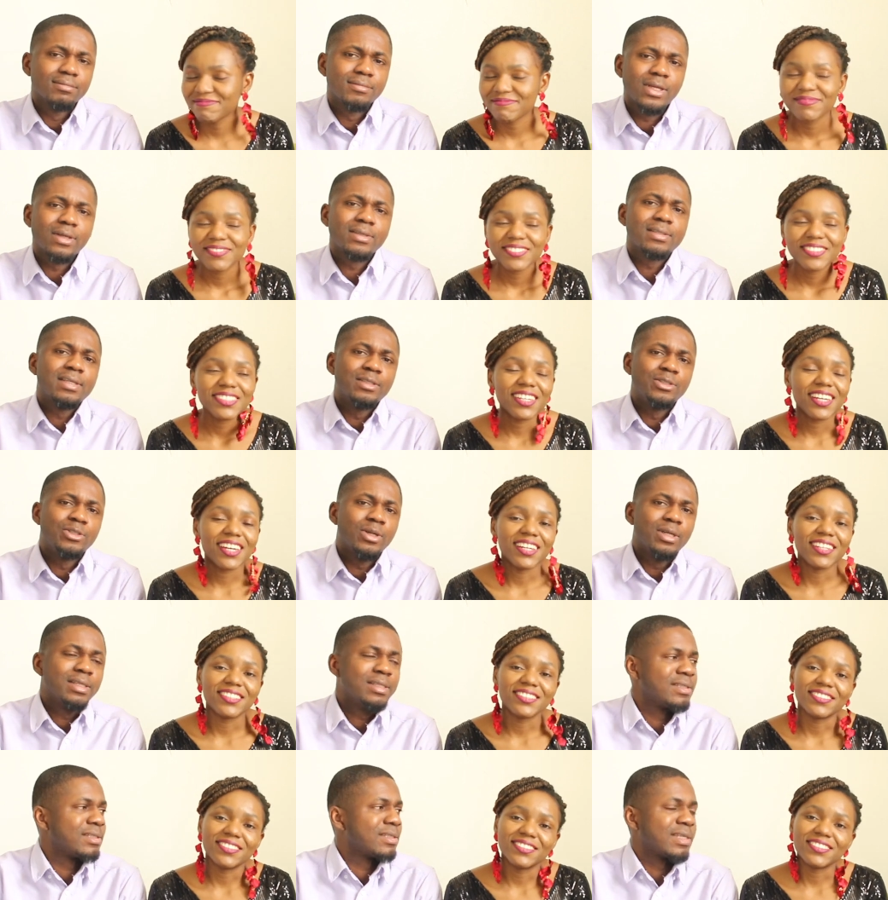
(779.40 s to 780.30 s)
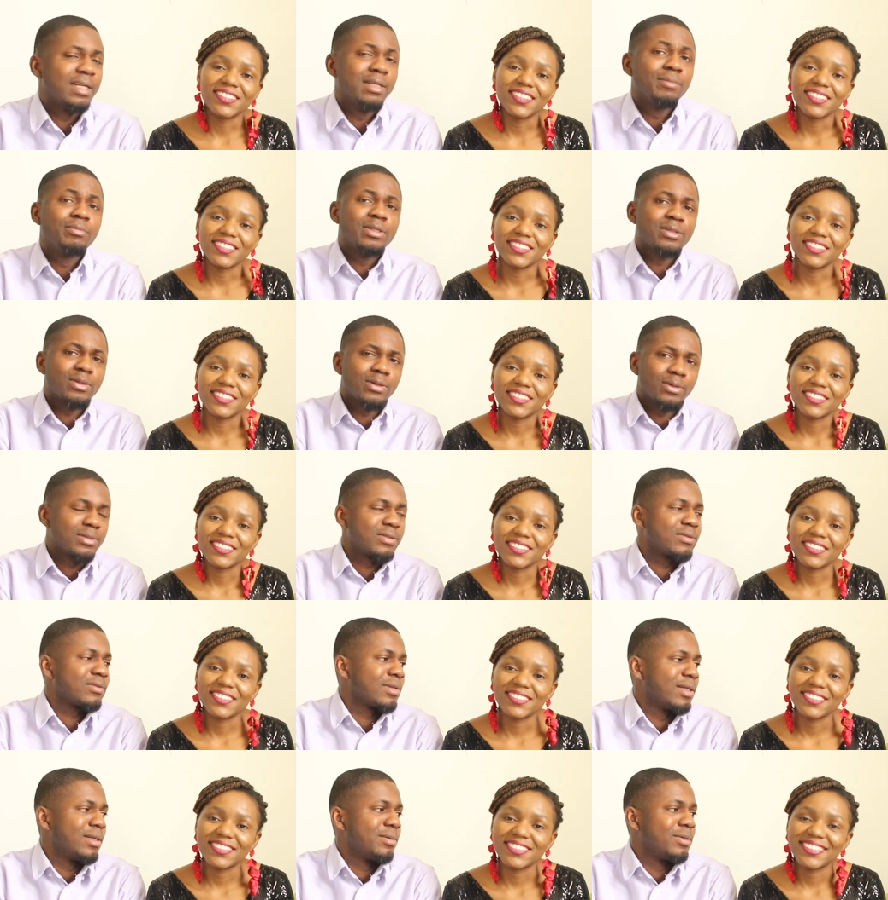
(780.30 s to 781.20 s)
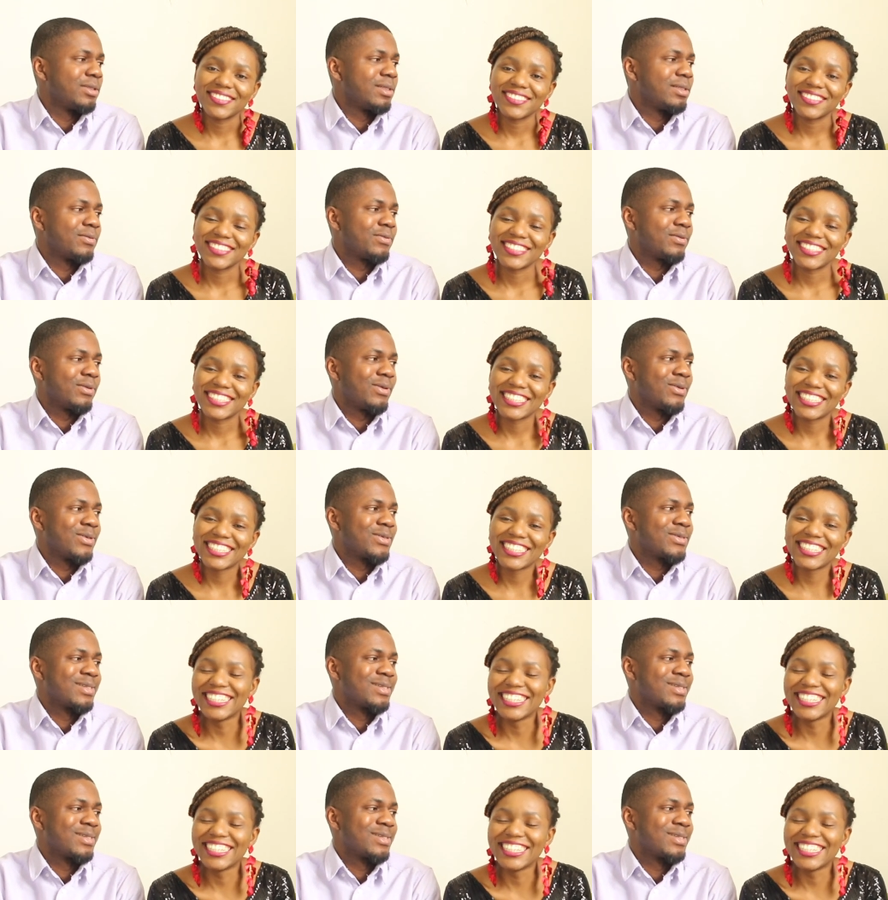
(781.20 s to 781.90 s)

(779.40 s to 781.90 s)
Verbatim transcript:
Speaker 1: just enjoy it. Celebrate us. Celebrate it for us.